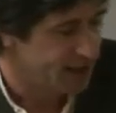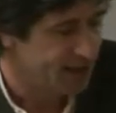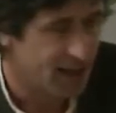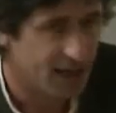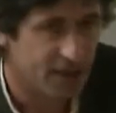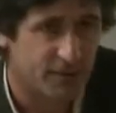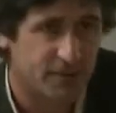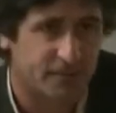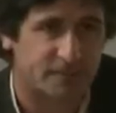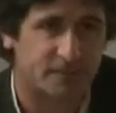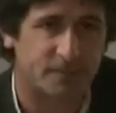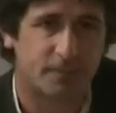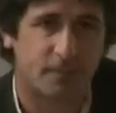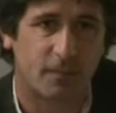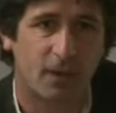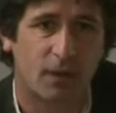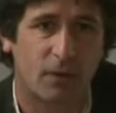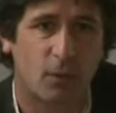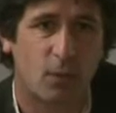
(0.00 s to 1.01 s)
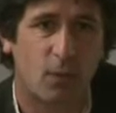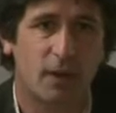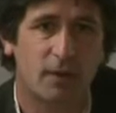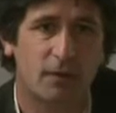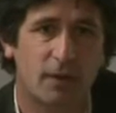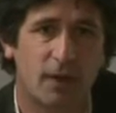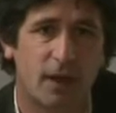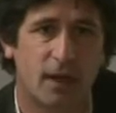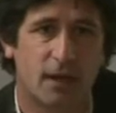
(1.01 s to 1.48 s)
Now,
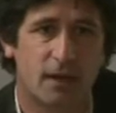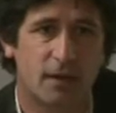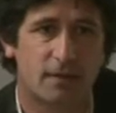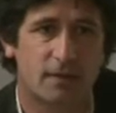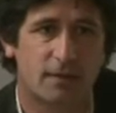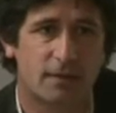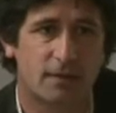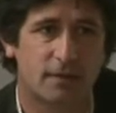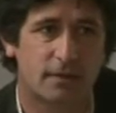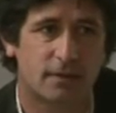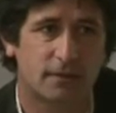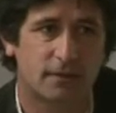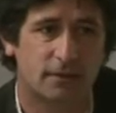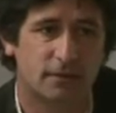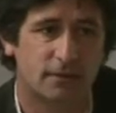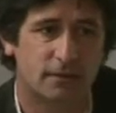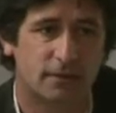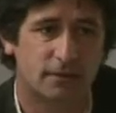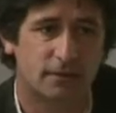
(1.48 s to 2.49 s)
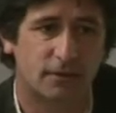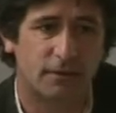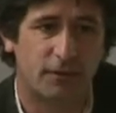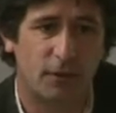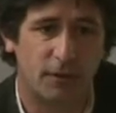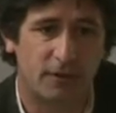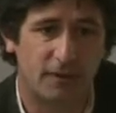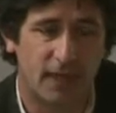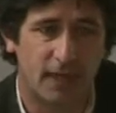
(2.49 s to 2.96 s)
with regards
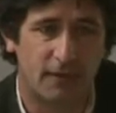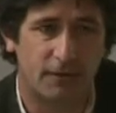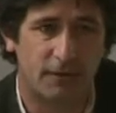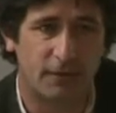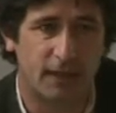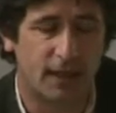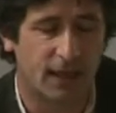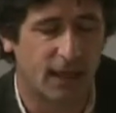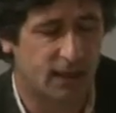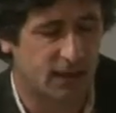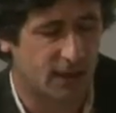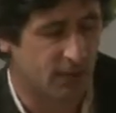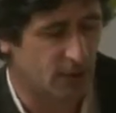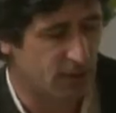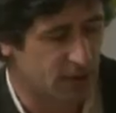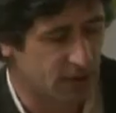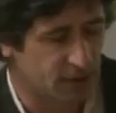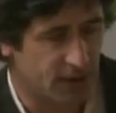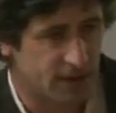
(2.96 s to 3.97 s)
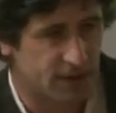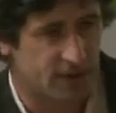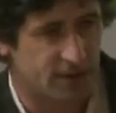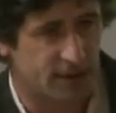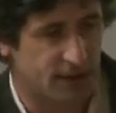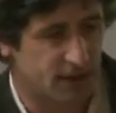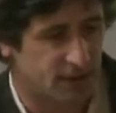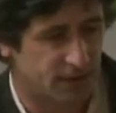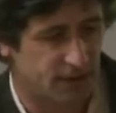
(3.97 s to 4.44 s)
food safety, and I'm going to try and
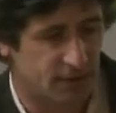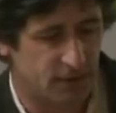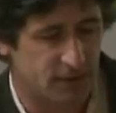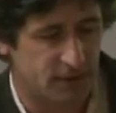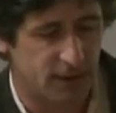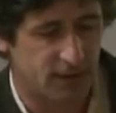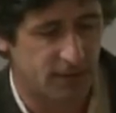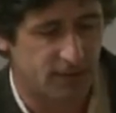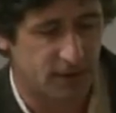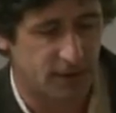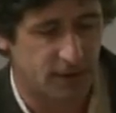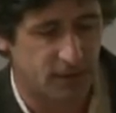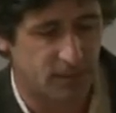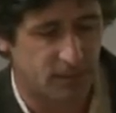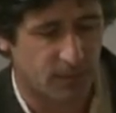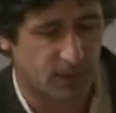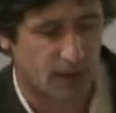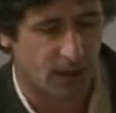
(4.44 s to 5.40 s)
stick to food safety,